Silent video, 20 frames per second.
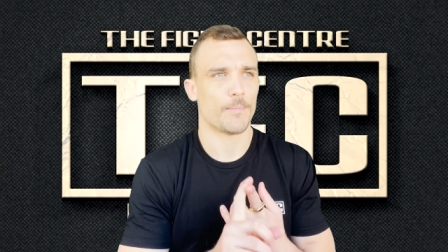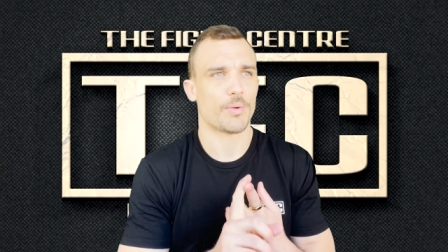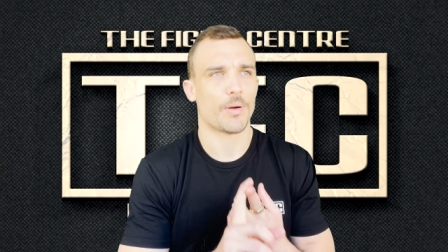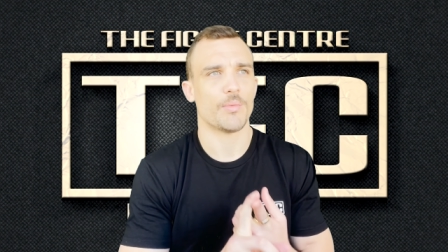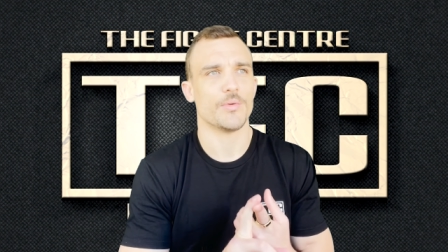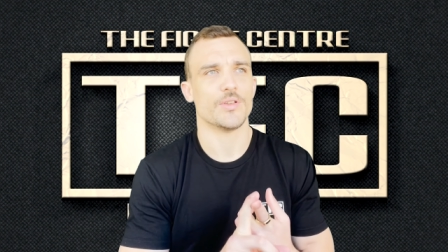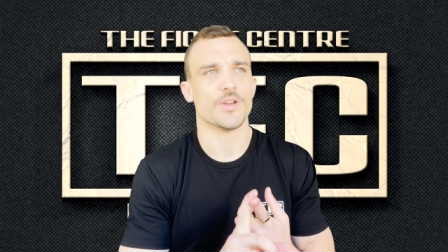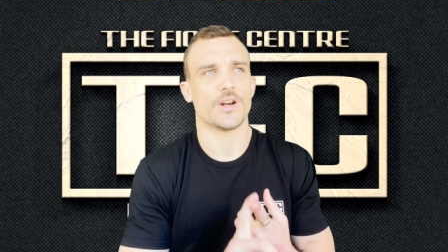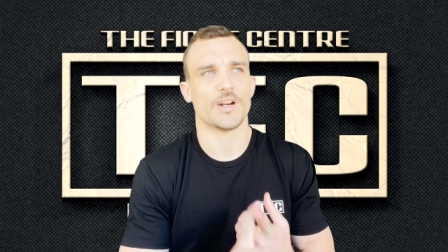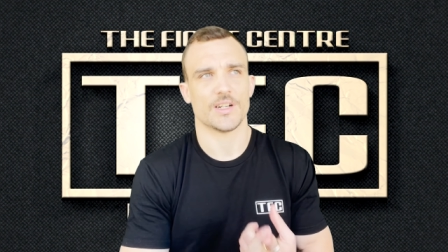
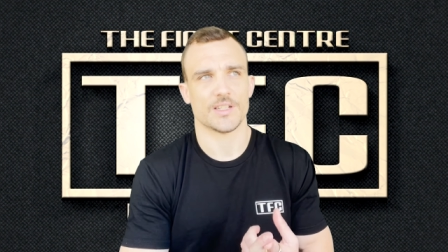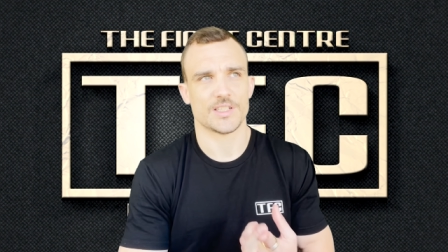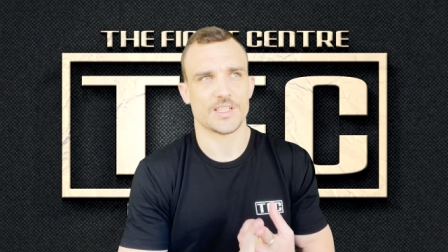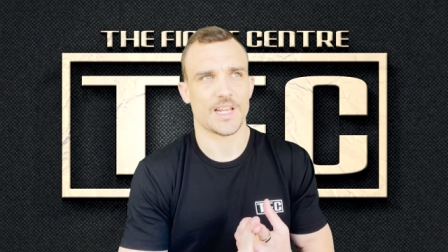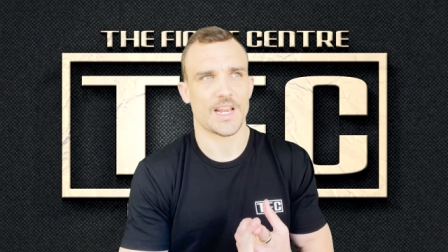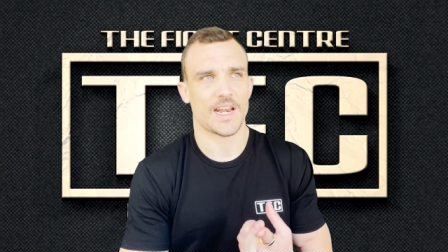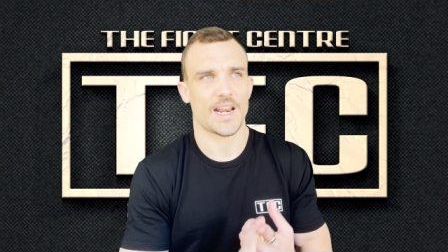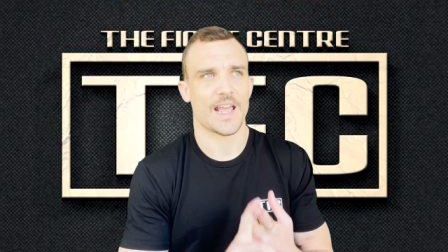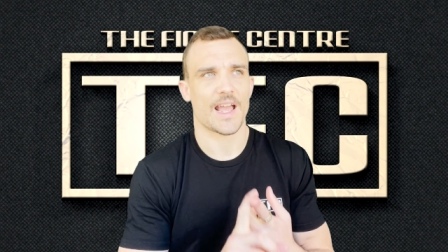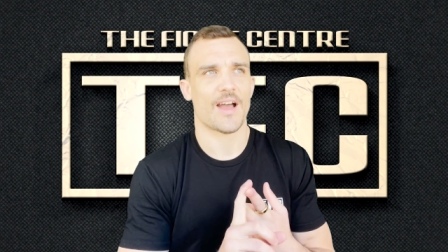probably don't
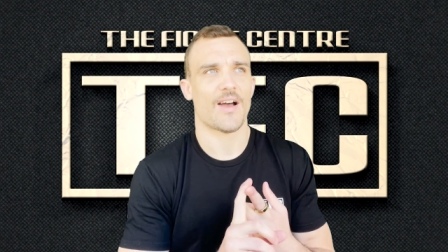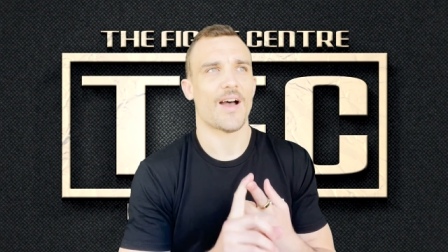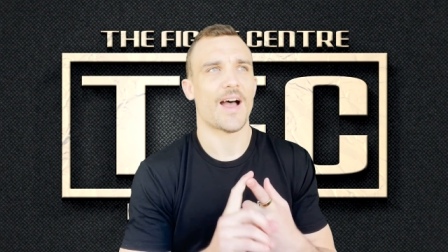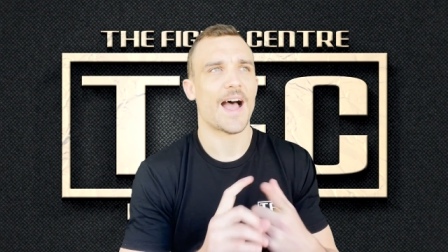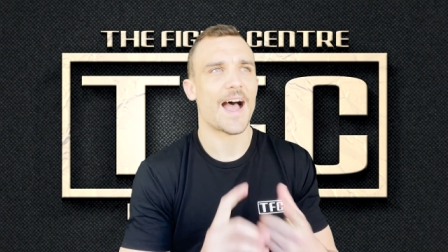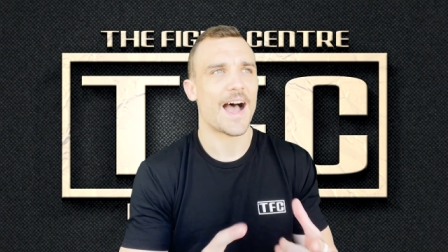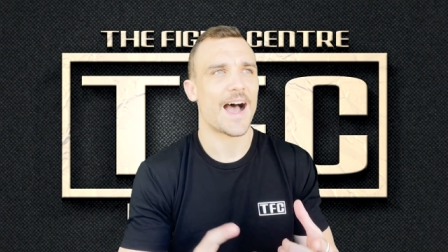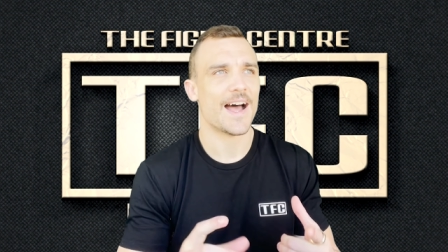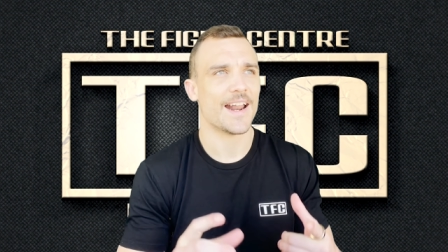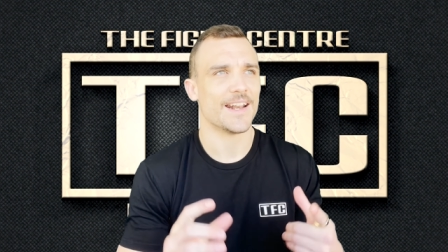understand how
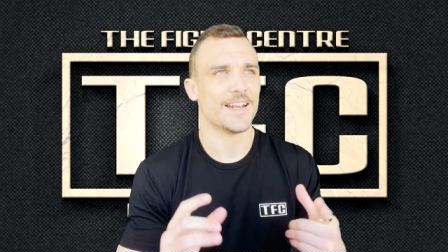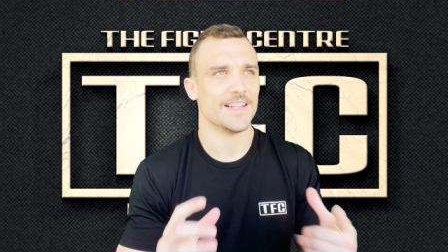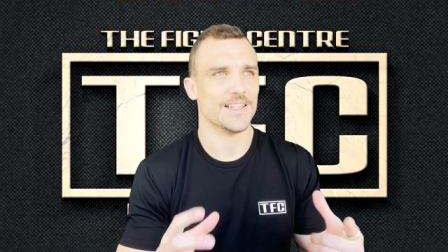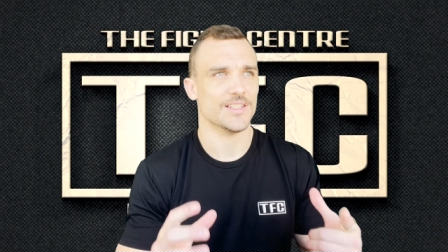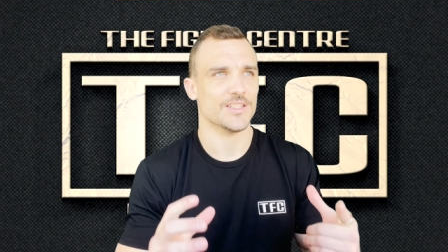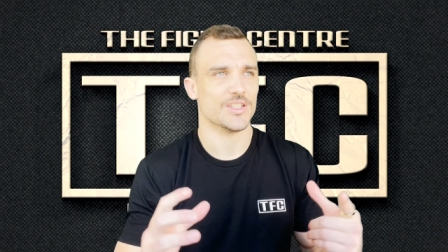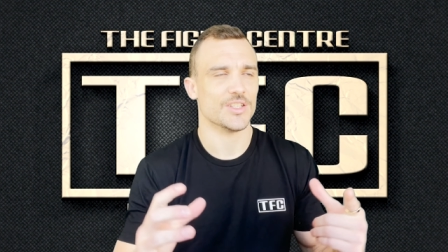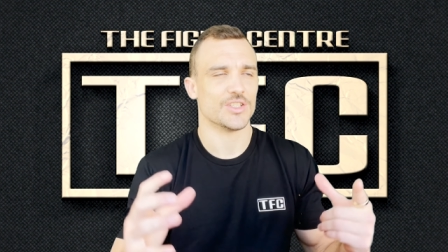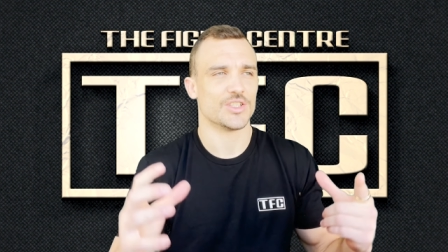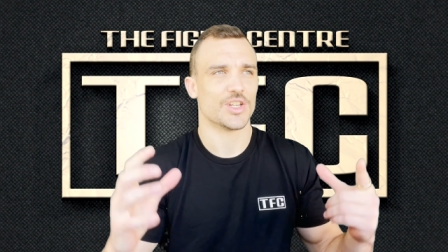hard it
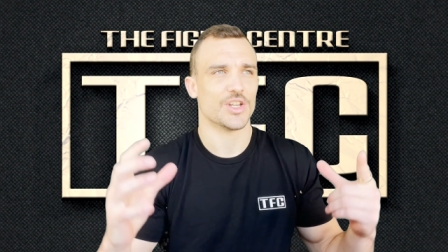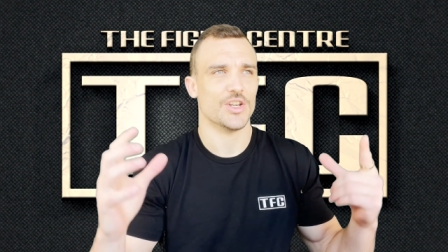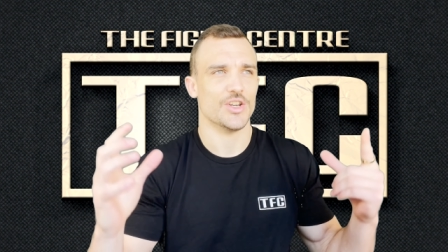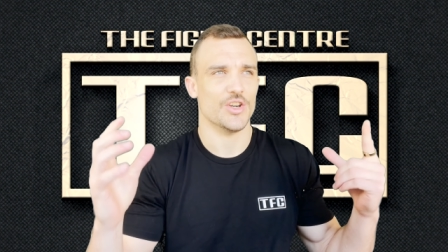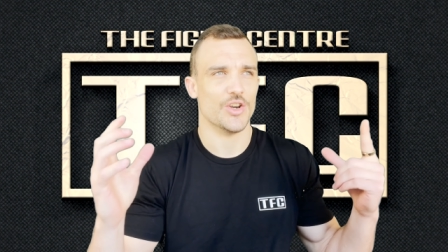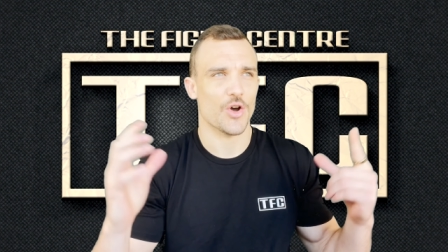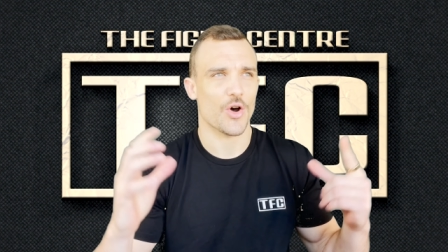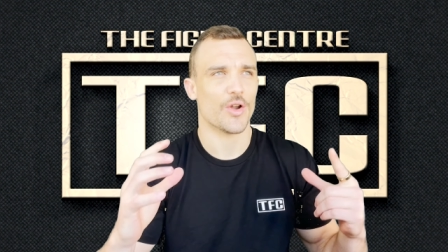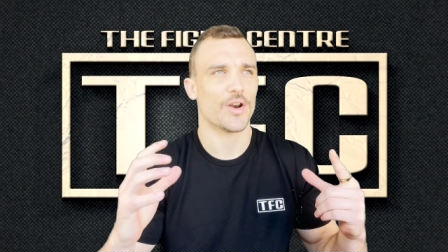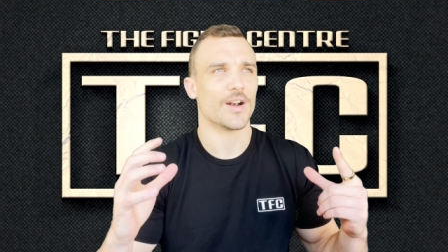is to
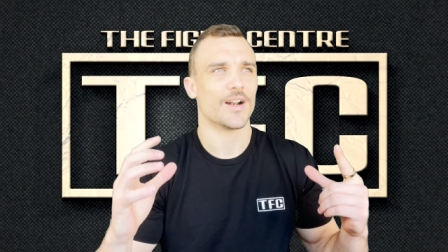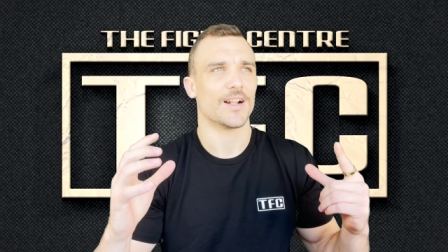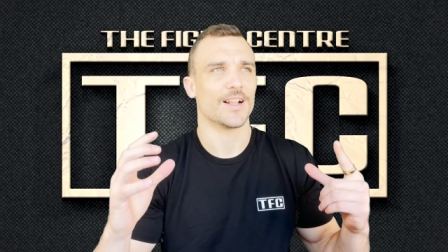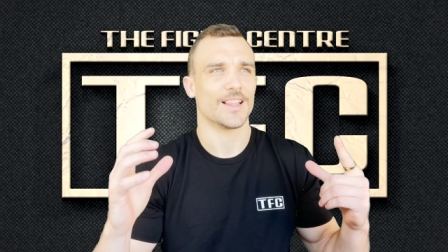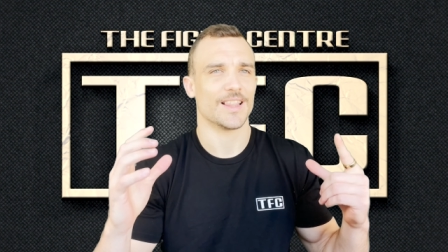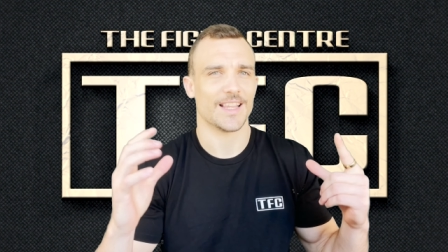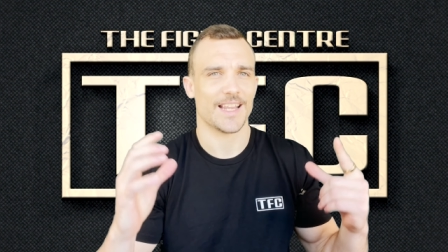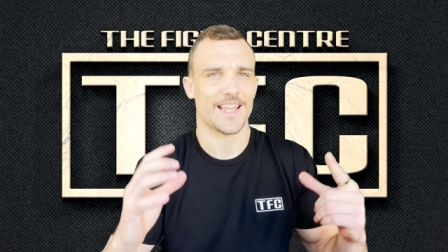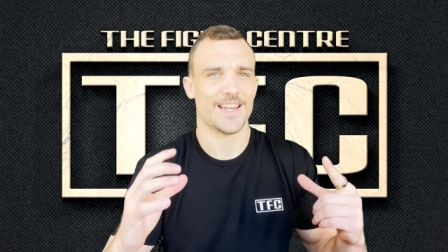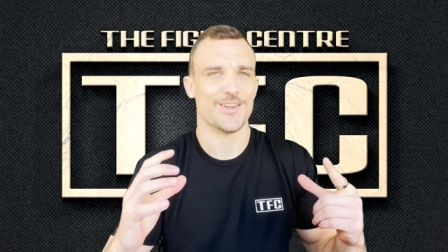not
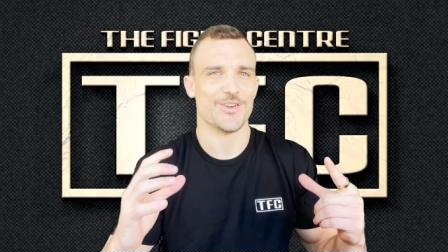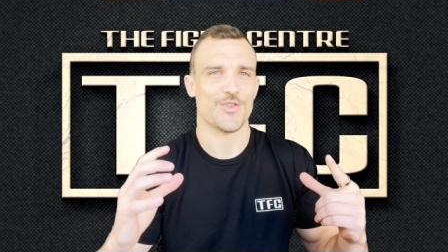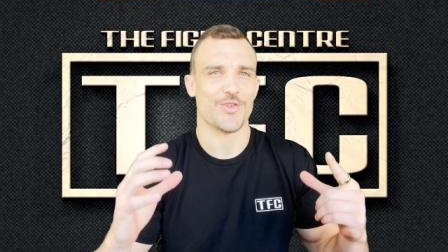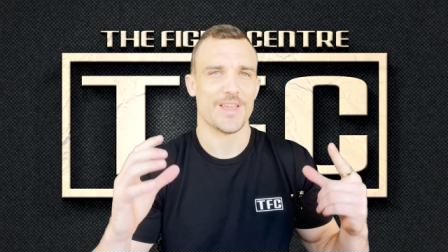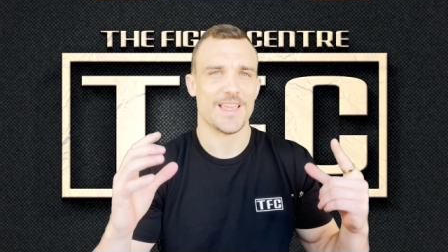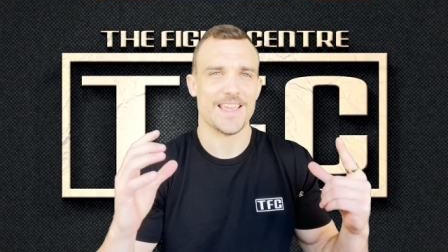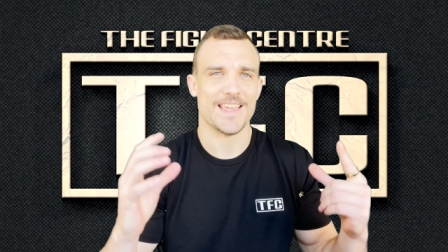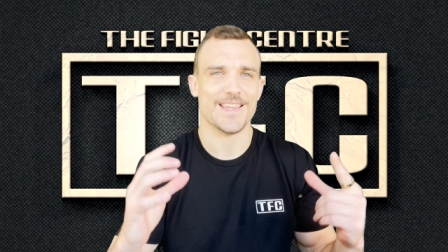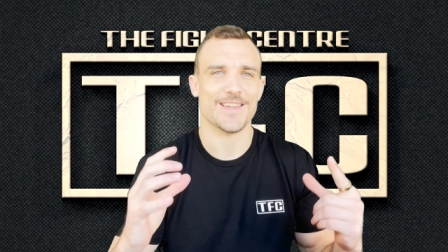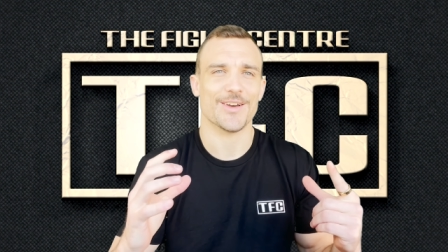let your
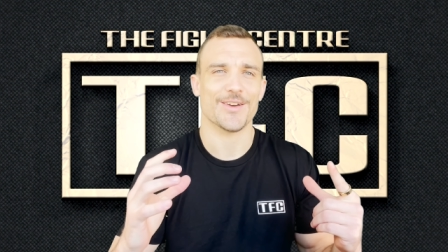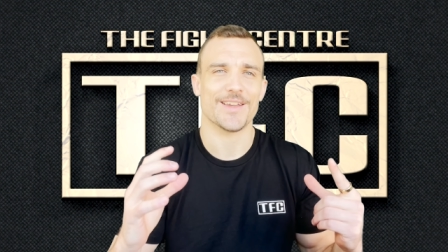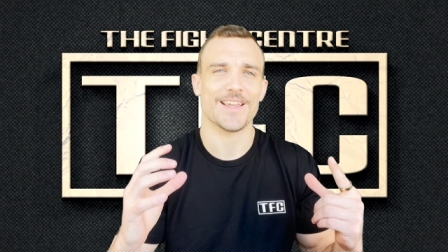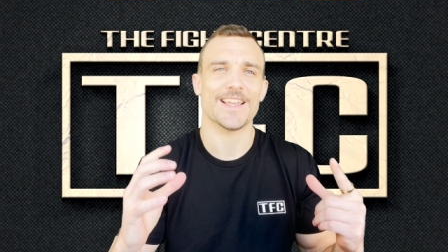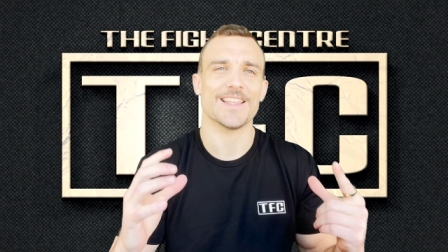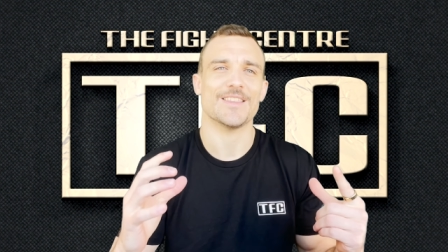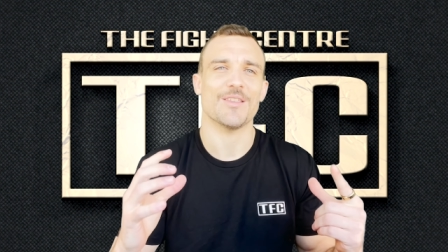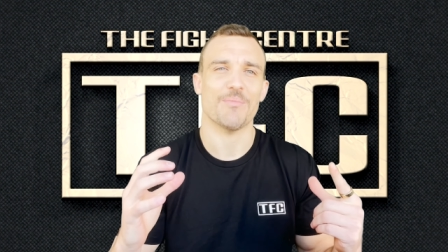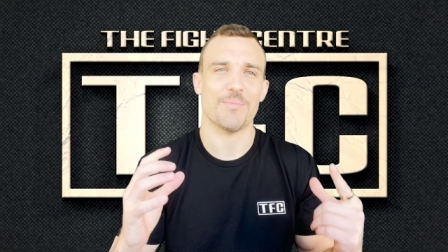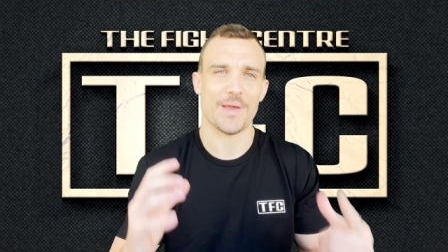ego
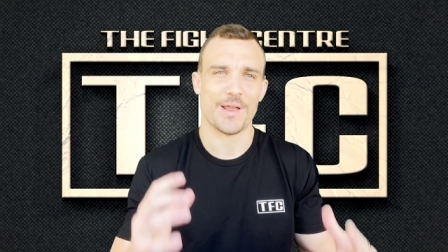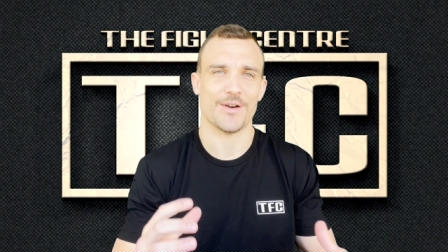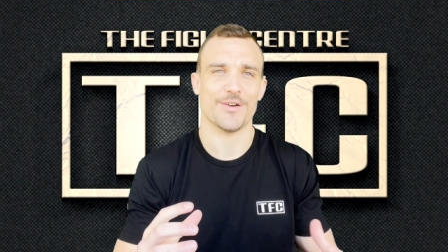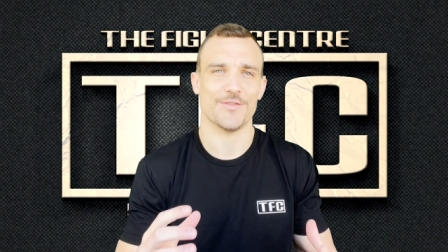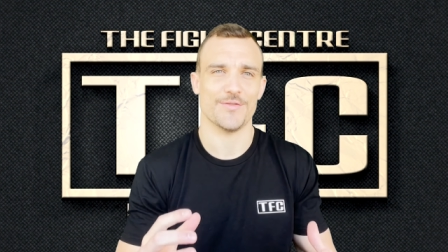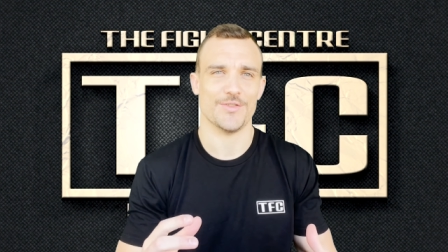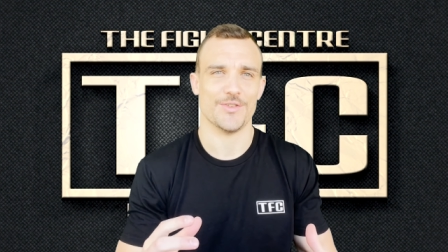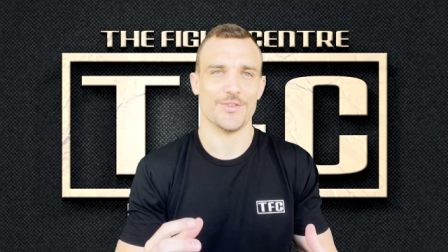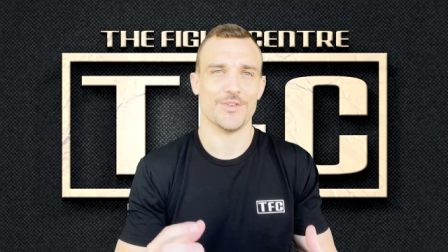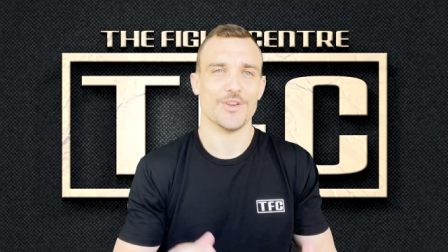get the better
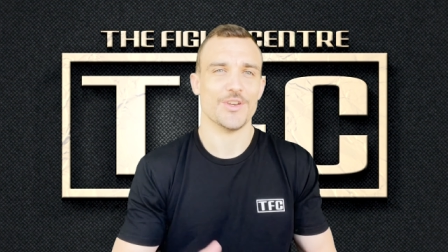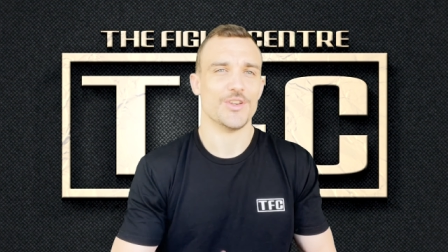of you.